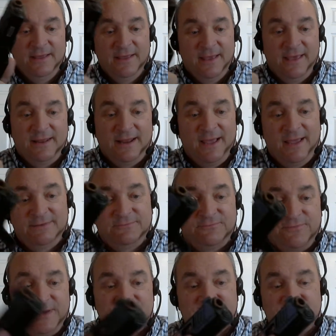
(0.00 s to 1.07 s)
And I'd
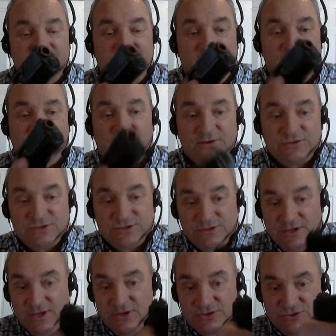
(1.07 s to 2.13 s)
fix the malfunction,
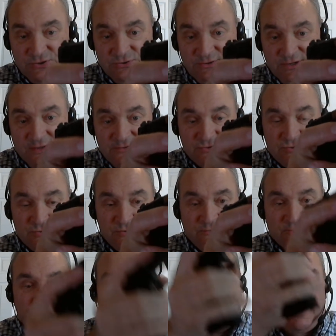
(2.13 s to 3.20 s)
shoot another two or
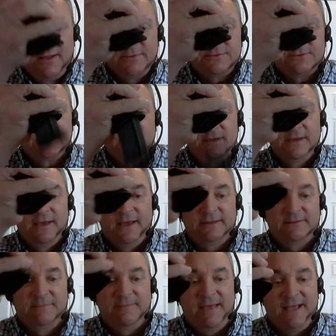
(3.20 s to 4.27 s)
three rounds, and
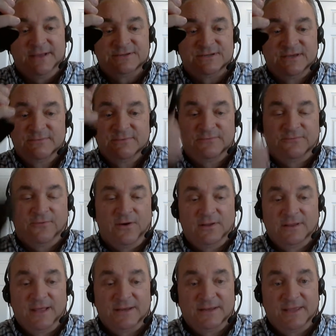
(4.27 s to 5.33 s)
the magazine would
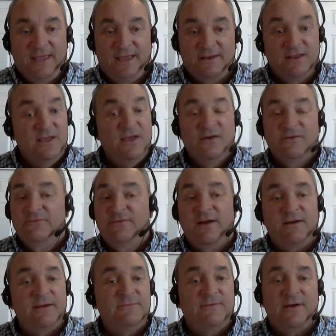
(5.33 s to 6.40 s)
fall out again.
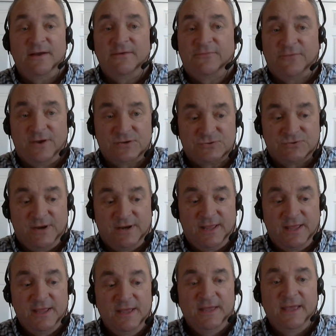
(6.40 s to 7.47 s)
Very, very frustrating.
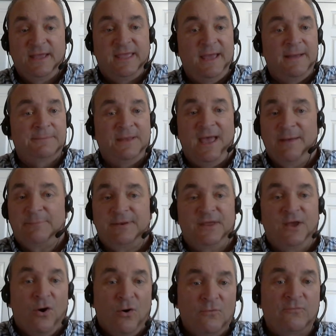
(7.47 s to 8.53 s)
It kept happening
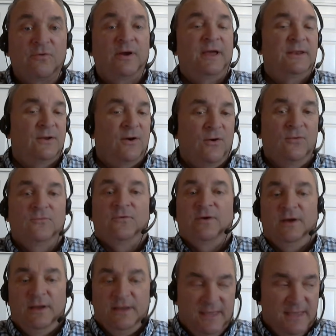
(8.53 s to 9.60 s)
over and over
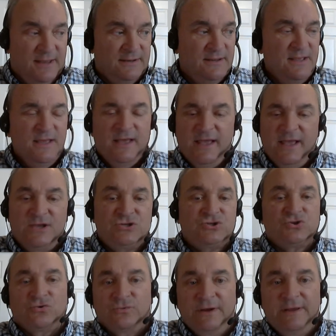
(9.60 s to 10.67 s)
again.
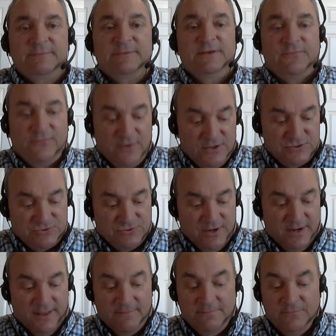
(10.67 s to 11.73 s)
Extremely
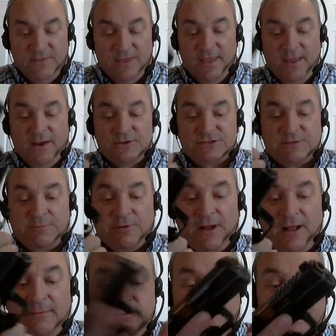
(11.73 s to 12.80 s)
frustrating. Here's the
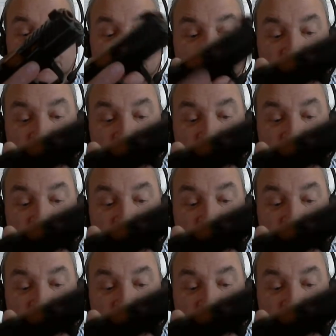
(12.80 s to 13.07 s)
problem.